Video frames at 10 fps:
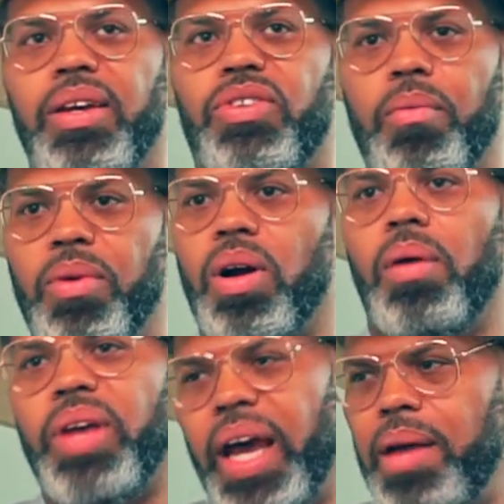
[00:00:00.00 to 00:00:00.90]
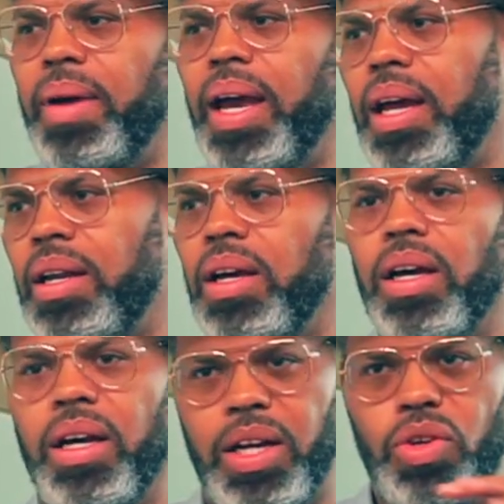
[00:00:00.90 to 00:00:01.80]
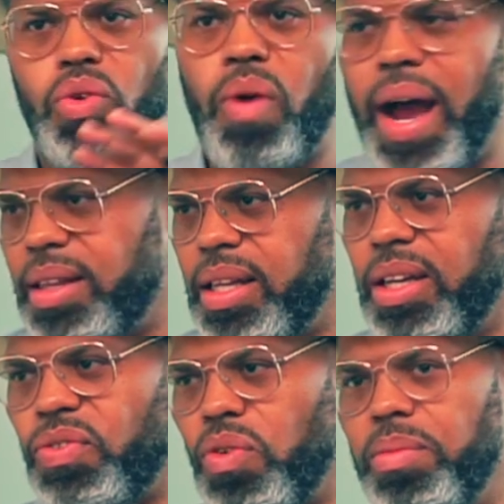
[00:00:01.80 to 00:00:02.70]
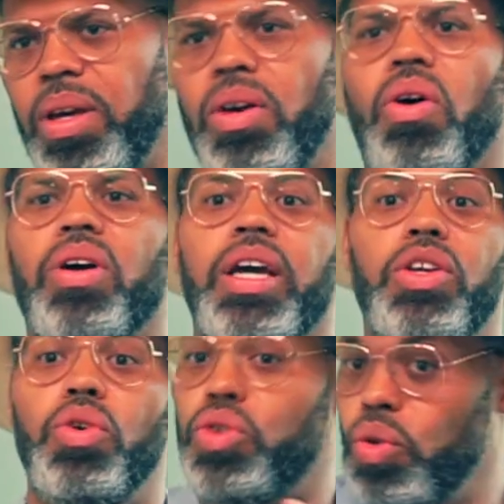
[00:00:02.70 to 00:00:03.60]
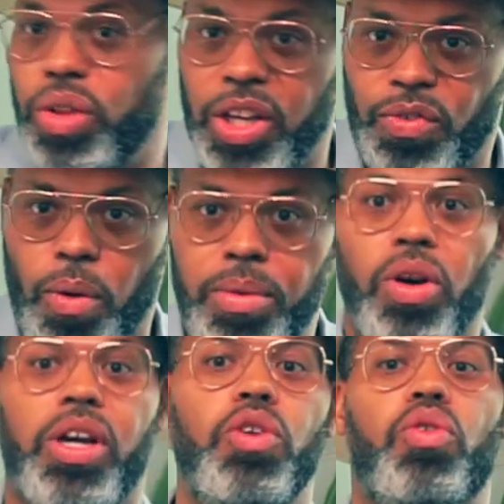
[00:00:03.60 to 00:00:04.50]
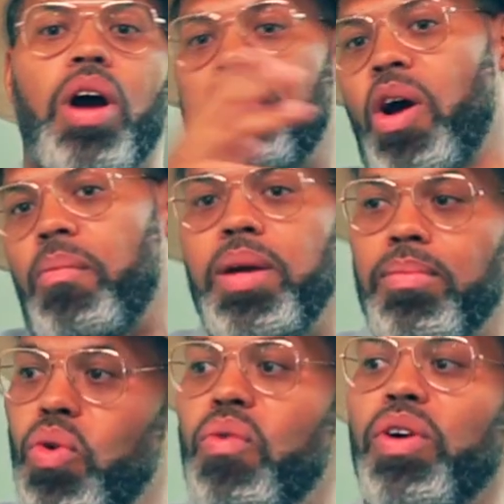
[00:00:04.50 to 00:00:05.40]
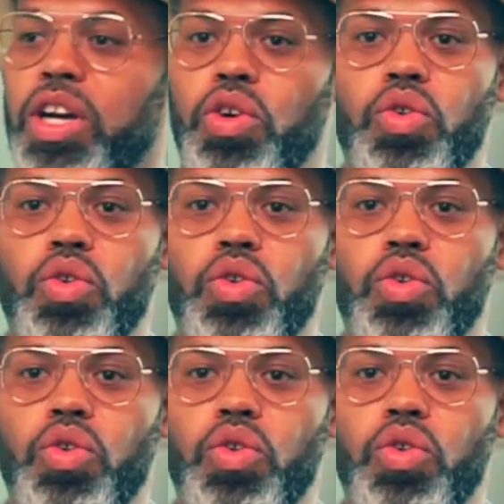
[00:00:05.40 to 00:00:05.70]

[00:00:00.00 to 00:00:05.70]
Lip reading: someone comes, hey man, can you write this for me, or can you do this for me, or can you come help me move, or can you